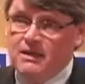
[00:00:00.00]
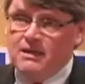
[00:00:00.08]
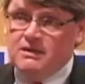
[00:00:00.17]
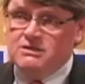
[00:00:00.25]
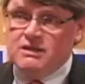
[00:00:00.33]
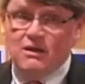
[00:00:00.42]

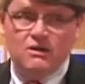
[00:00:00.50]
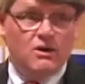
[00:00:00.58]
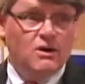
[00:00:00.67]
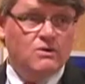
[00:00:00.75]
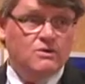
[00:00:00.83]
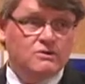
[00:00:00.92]

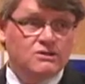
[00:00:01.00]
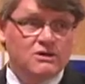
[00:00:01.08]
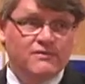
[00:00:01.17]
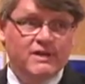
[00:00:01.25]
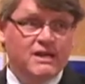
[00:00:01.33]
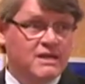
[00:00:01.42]
Selco,
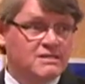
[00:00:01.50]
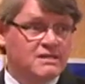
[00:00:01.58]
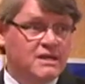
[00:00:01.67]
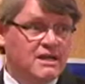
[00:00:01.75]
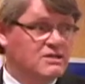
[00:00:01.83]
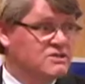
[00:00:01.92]
serving as
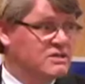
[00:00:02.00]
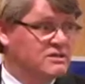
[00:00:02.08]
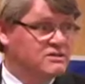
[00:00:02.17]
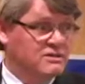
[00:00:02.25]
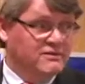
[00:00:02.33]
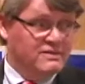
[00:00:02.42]
an energy
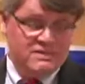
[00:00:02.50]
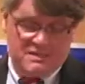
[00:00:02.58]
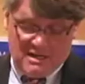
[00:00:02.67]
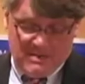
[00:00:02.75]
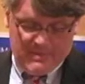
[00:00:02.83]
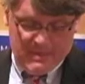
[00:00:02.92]
services
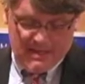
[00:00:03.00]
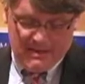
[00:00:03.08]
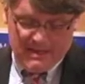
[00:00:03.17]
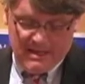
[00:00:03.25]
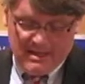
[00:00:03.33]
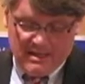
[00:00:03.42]

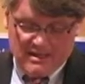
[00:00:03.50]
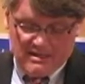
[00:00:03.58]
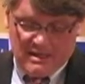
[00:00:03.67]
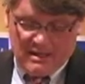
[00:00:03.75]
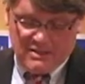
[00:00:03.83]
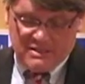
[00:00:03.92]
company,
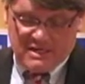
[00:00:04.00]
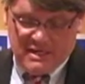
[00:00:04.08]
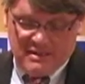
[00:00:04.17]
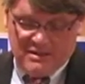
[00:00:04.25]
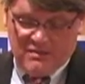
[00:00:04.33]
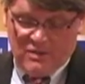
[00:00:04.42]
is
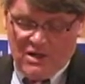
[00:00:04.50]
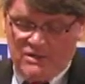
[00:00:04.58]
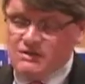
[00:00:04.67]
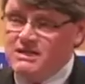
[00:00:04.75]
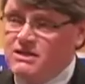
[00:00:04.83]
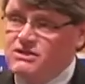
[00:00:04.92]
undertaking the
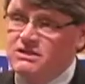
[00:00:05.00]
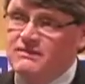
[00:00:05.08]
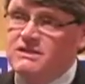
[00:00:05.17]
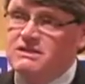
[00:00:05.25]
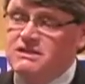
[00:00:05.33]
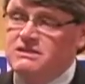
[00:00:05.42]
modernization
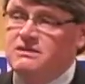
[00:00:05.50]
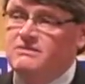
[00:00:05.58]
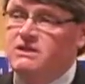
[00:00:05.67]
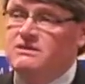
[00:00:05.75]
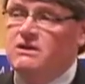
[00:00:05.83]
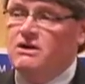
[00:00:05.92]
of the
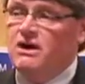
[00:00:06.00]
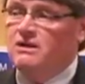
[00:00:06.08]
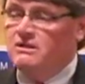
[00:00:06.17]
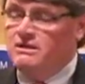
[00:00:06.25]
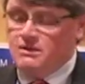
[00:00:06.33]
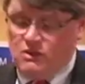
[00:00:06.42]
systems at the
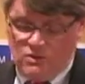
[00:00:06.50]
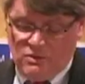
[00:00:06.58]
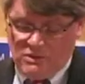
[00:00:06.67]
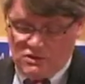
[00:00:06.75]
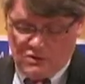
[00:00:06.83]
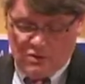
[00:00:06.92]

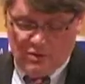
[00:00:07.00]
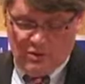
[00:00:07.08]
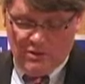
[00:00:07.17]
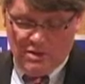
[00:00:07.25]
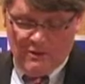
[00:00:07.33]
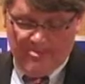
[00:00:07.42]
Coolidge
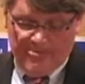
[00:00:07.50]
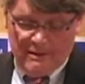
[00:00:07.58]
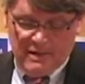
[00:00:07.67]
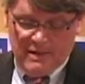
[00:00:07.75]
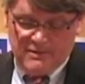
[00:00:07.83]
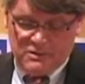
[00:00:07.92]
School
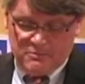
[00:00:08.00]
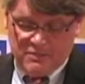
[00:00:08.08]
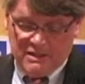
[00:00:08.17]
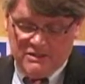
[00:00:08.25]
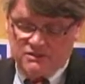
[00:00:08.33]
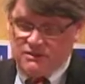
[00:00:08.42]
and the
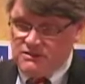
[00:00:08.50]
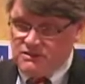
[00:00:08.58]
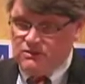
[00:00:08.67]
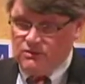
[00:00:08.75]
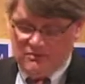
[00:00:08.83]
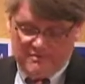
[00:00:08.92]
Spring Street
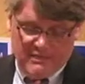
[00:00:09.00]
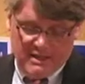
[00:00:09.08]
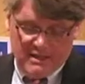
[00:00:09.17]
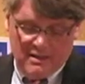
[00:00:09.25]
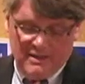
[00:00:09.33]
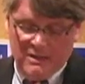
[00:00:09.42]
School.
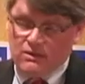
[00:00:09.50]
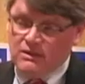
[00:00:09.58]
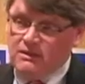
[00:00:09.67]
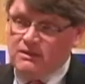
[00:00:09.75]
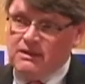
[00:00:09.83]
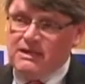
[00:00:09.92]
That
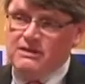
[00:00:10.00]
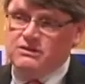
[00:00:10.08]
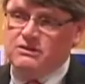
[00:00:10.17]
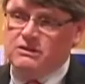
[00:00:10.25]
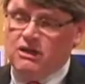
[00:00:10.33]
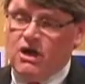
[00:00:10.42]
will lead
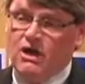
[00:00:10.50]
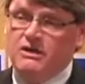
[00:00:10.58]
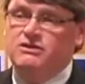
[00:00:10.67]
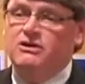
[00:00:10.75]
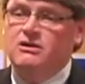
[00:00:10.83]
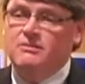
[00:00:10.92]
to
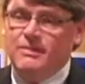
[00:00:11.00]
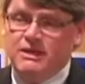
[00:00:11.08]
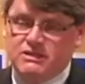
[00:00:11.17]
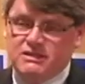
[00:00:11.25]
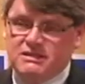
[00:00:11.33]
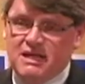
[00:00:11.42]
long-term
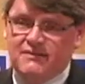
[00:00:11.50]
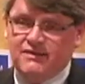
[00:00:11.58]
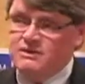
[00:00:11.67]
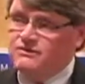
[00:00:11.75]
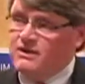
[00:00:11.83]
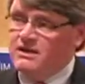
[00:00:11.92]
budget
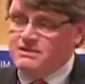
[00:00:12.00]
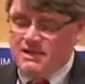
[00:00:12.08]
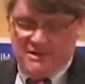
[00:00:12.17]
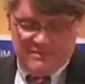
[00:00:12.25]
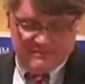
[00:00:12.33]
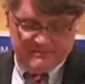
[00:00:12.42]
savings for our
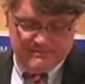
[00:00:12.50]
town.